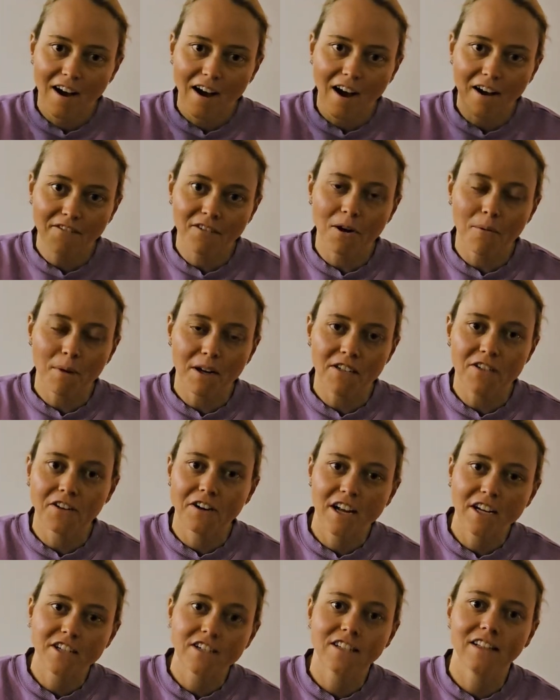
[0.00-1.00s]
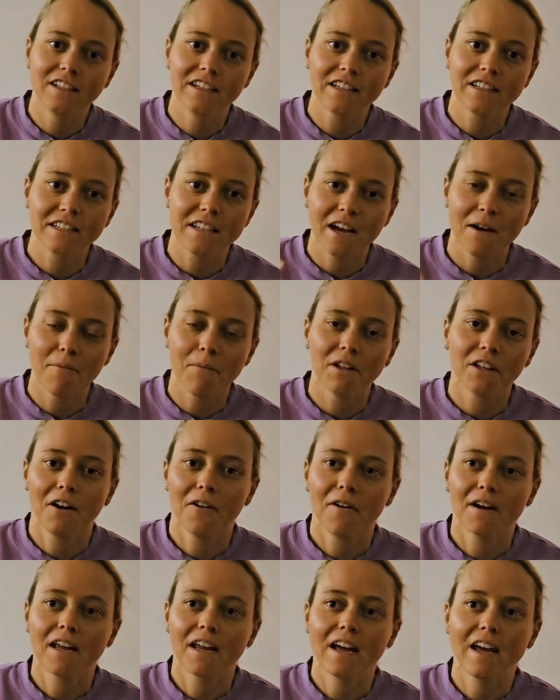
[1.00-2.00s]
I've got my donation link down below
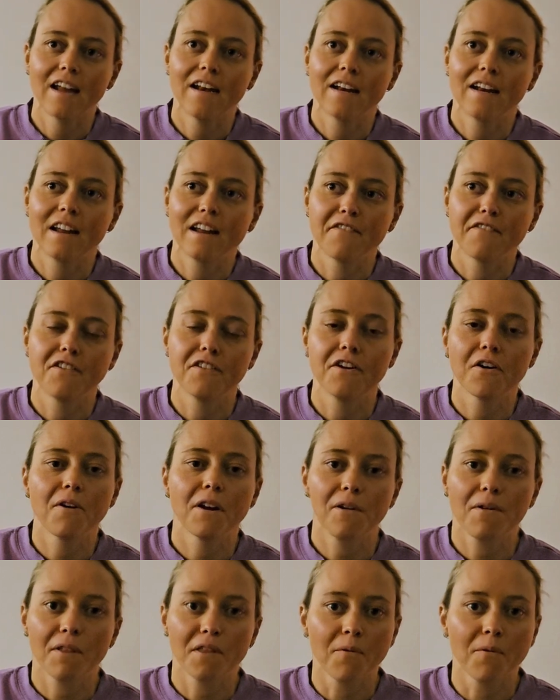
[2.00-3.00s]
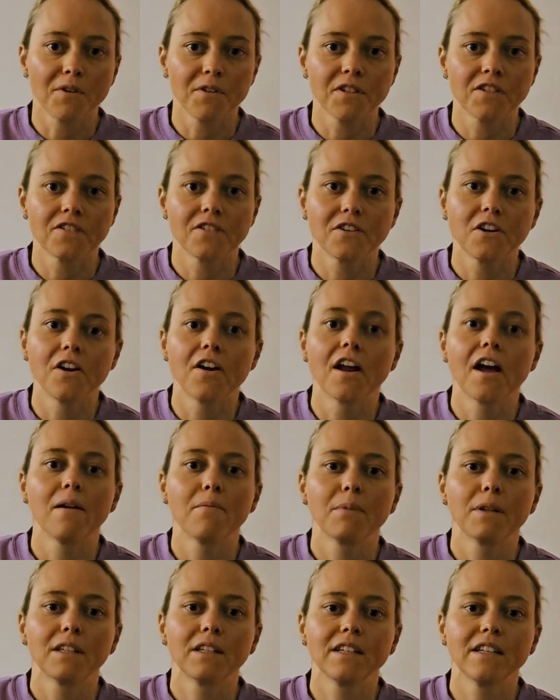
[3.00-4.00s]
again. If you know anyone that wants to donate,
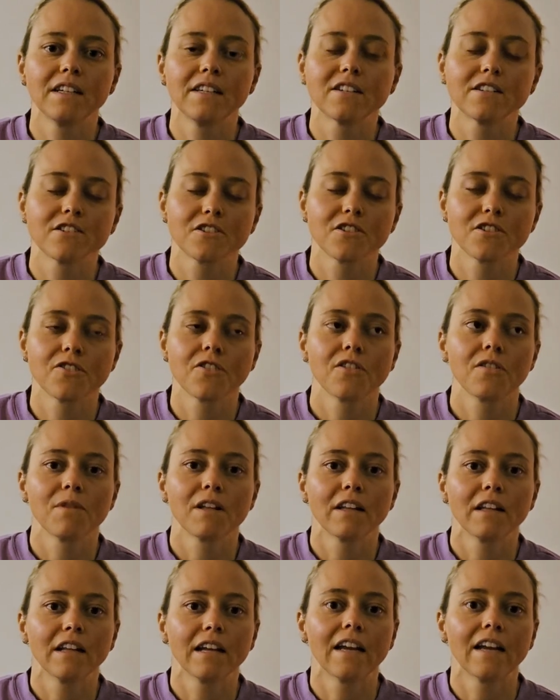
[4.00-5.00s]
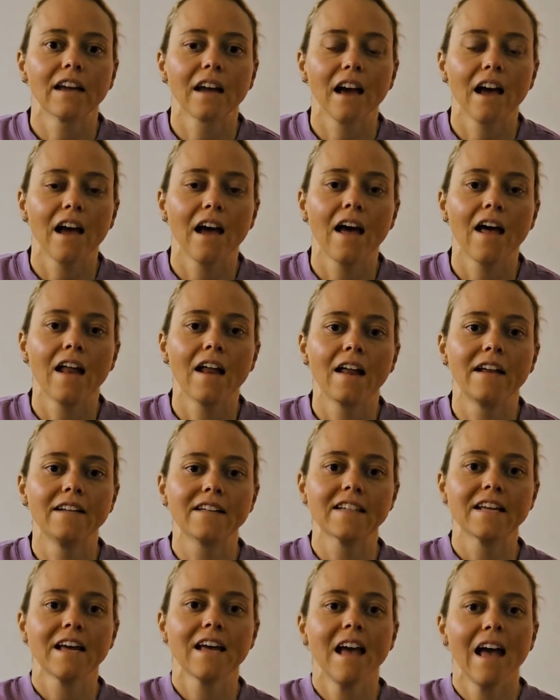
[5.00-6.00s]
please shoot them the link and
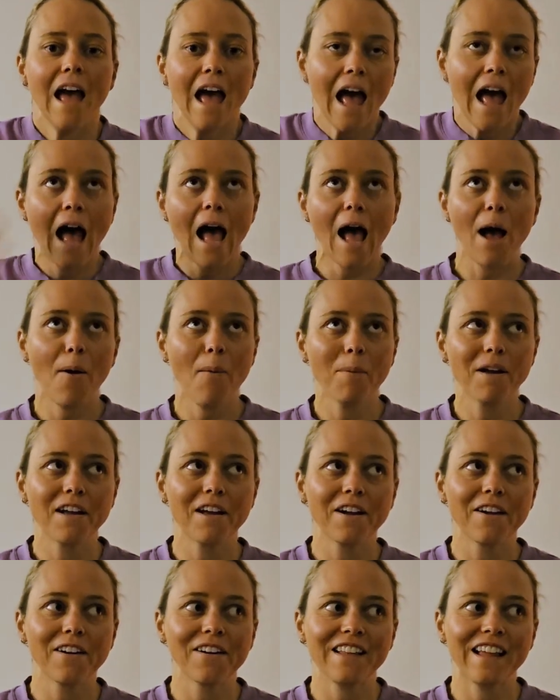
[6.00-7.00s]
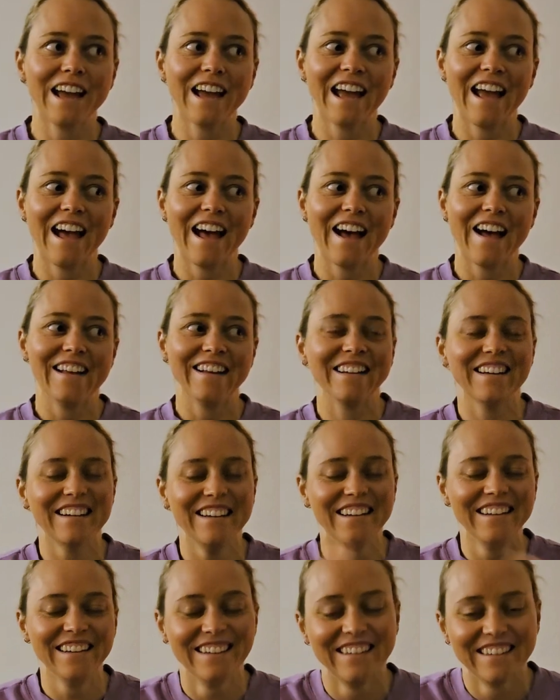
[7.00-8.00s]
help a girl out
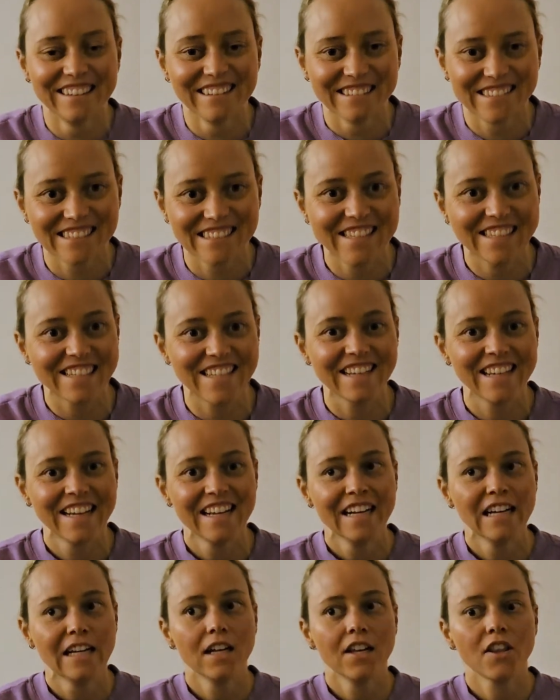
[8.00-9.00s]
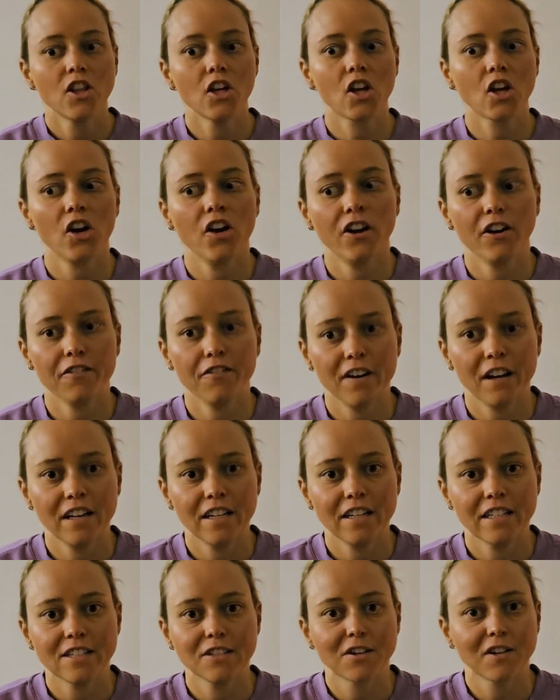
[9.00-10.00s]
because the Kona fund
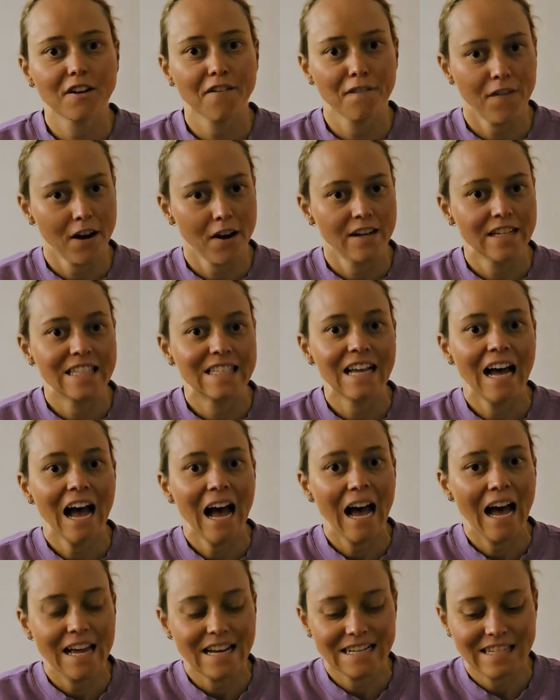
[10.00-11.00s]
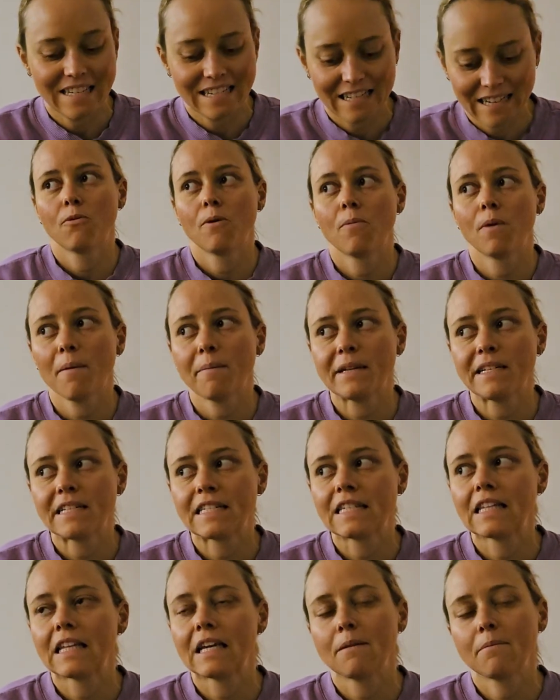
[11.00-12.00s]
is looking very sad. We might be
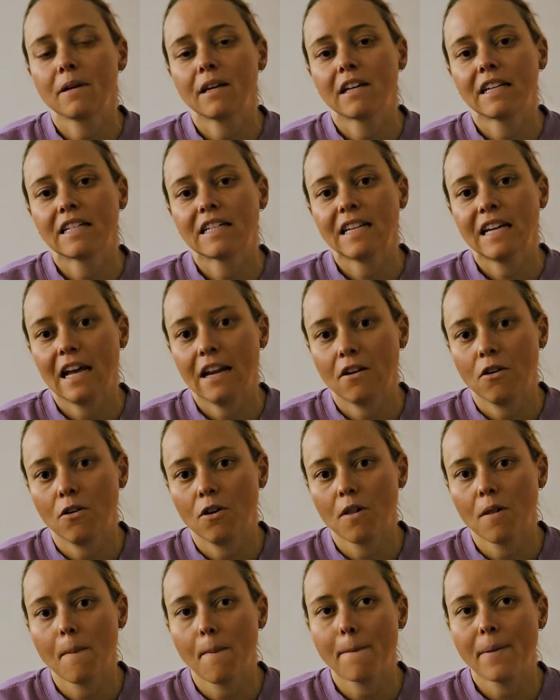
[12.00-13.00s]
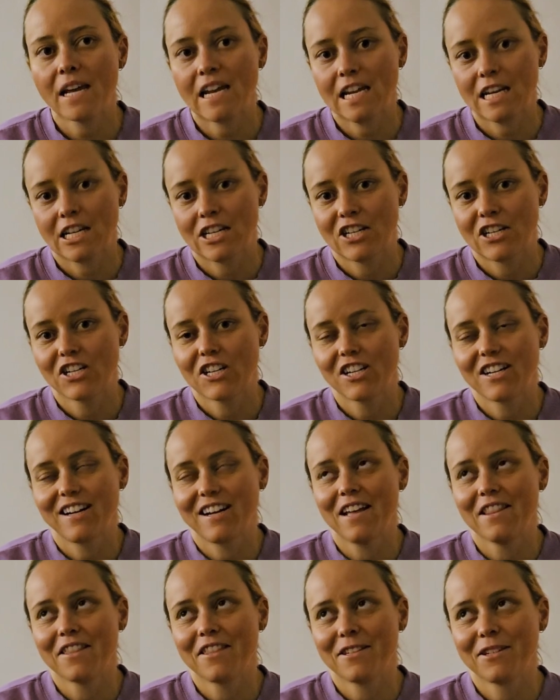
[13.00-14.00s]
sleeping in a tent on the beach
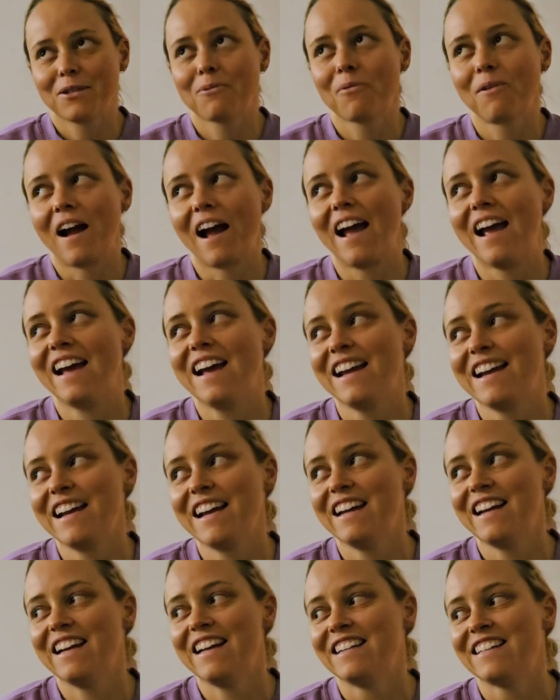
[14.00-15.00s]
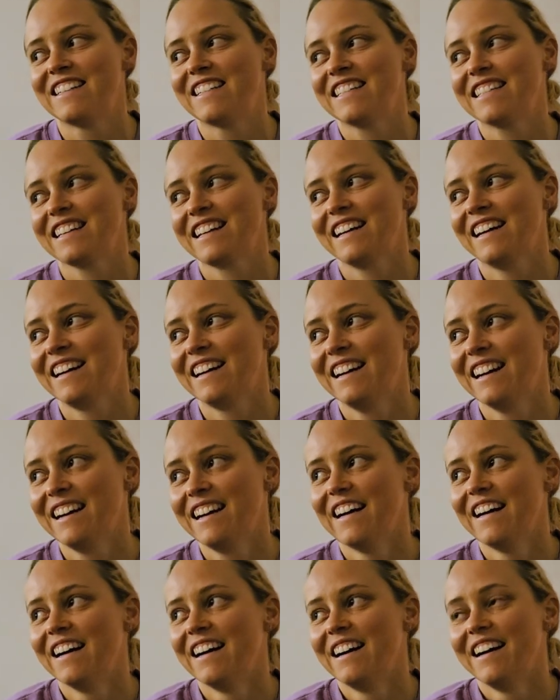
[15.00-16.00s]
at this rate.
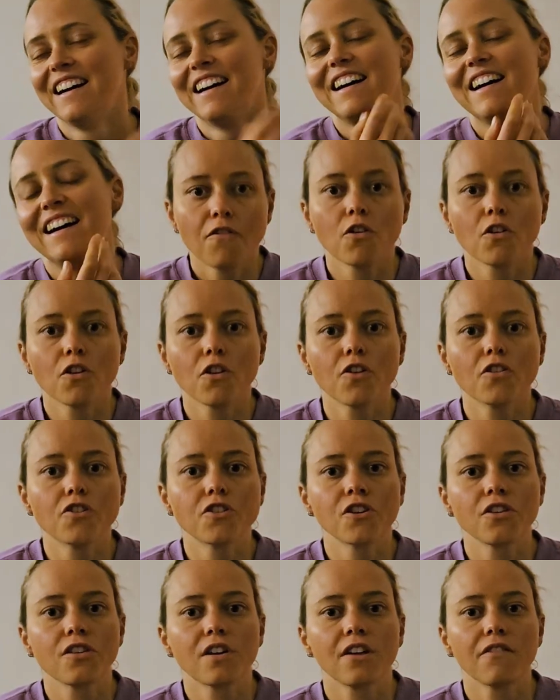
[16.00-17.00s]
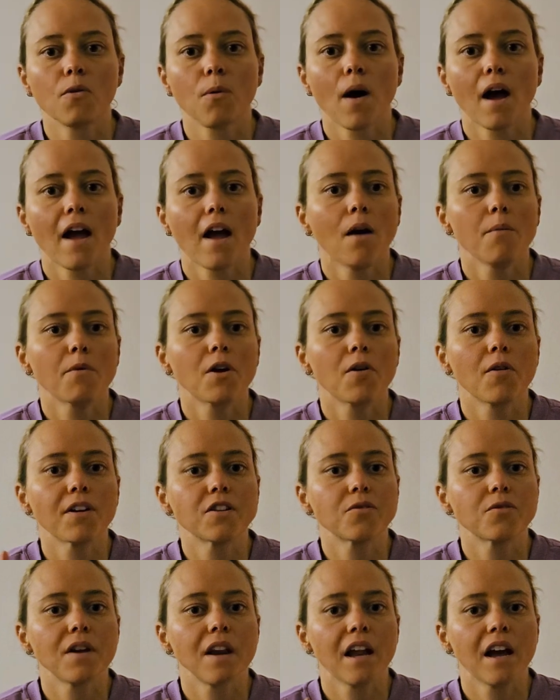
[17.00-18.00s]
For the Gooch Goo giveaway, I'm going
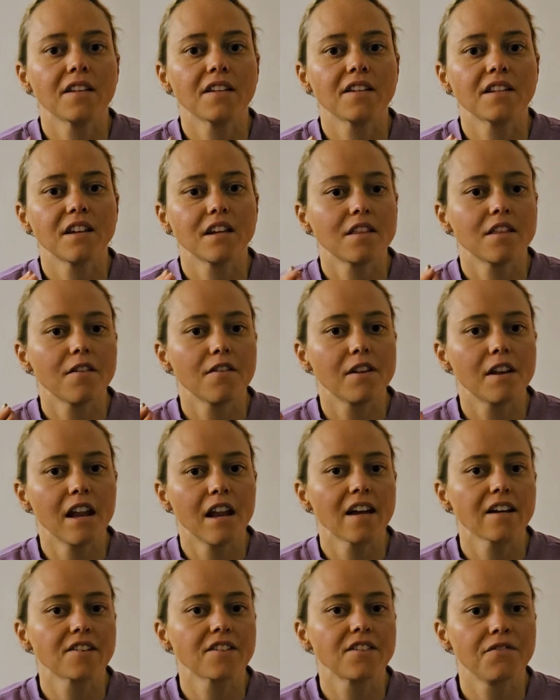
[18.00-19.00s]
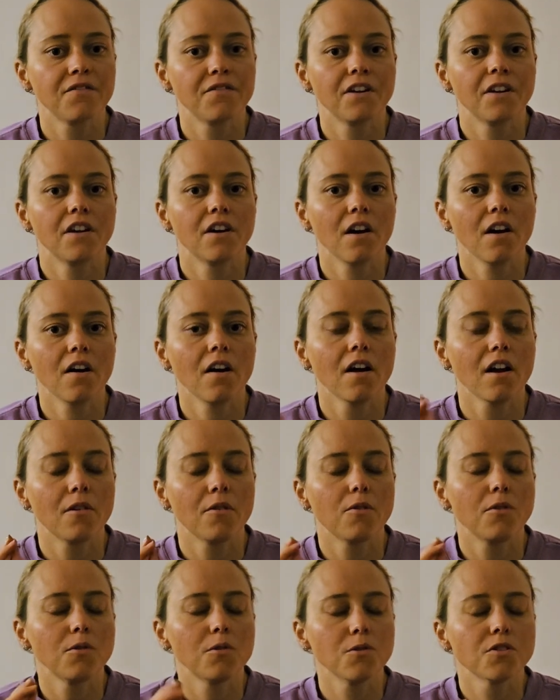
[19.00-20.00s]
to announce it in the next video, and I'll
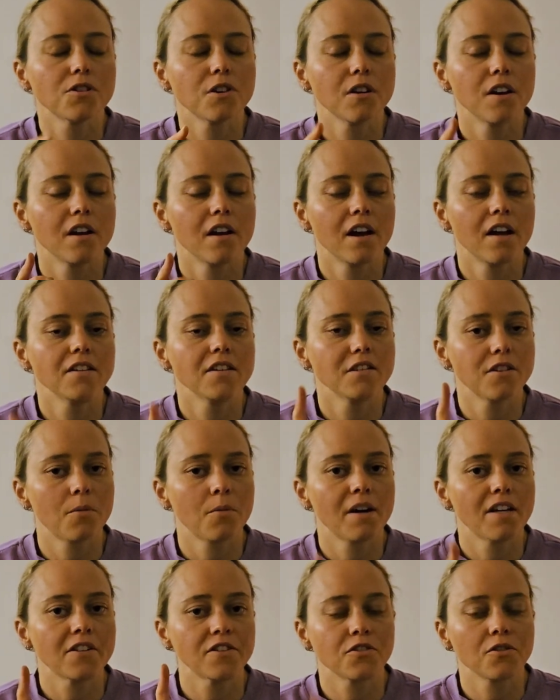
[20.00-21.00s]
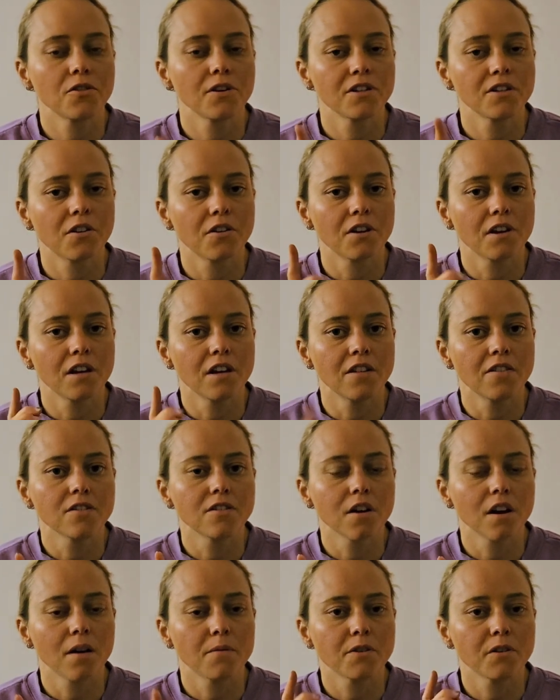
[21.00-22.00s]
also announce it on my stories on
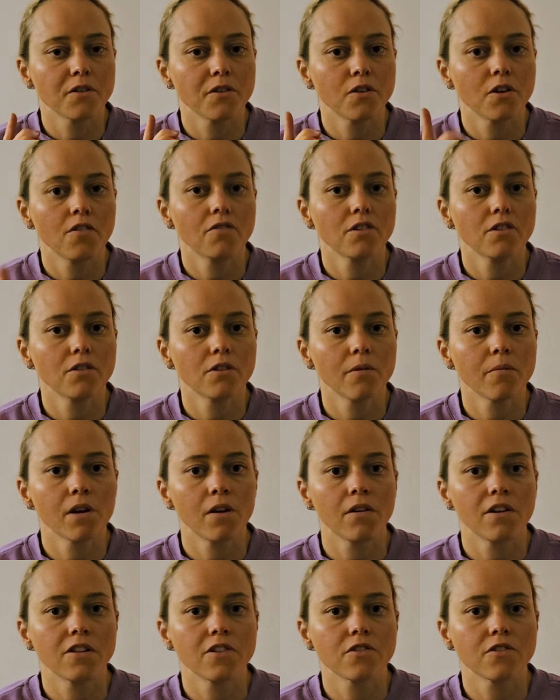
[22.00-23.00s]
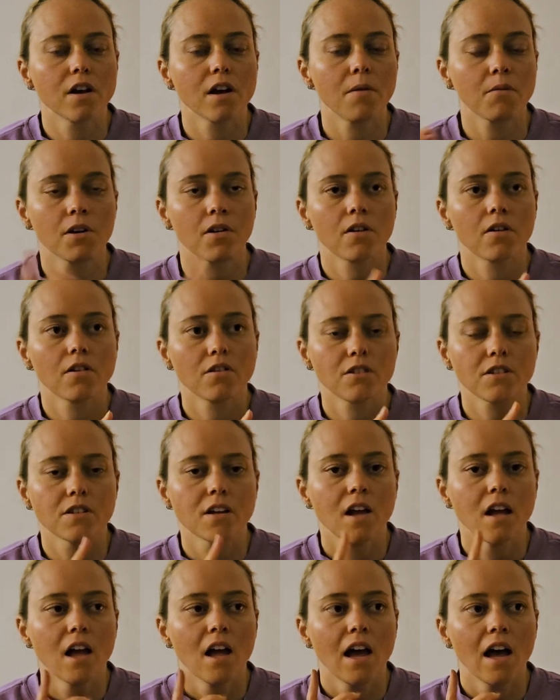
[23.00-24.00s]
Instagram. So if you're not following me on Instagram, go across
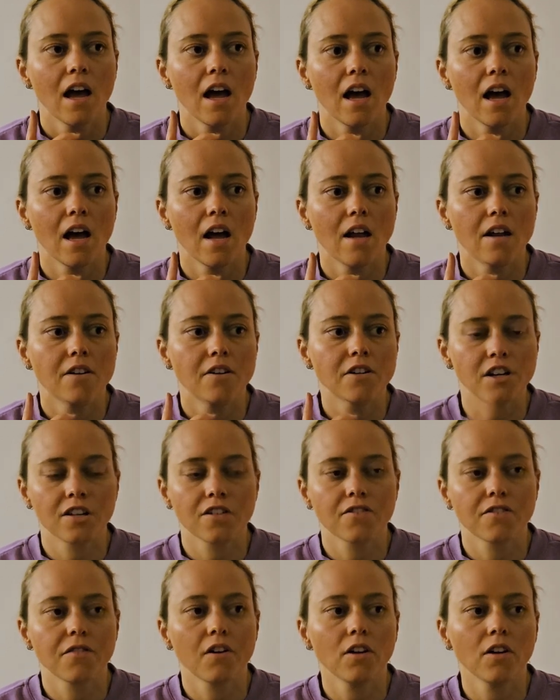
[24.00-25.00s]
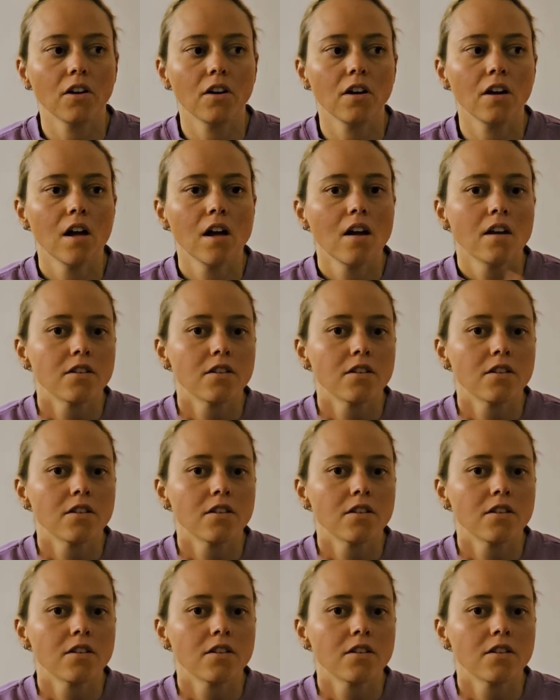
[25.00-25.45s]
and chuck us a follow.